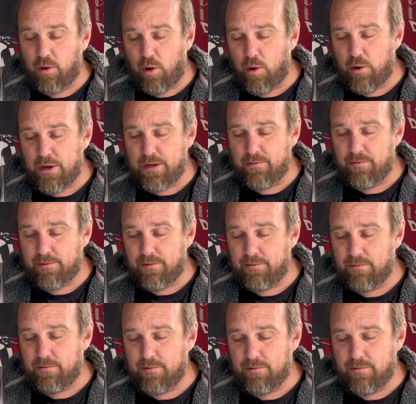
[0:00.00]
I
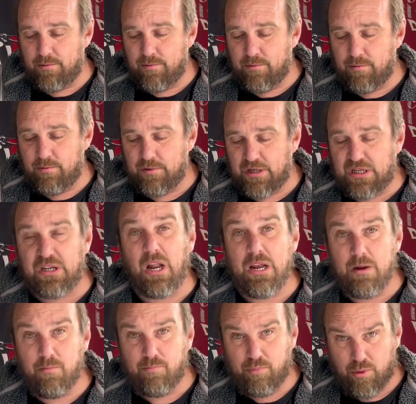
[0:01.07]

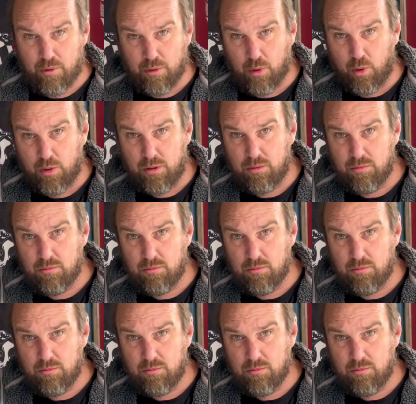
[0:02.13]
slate Brewdog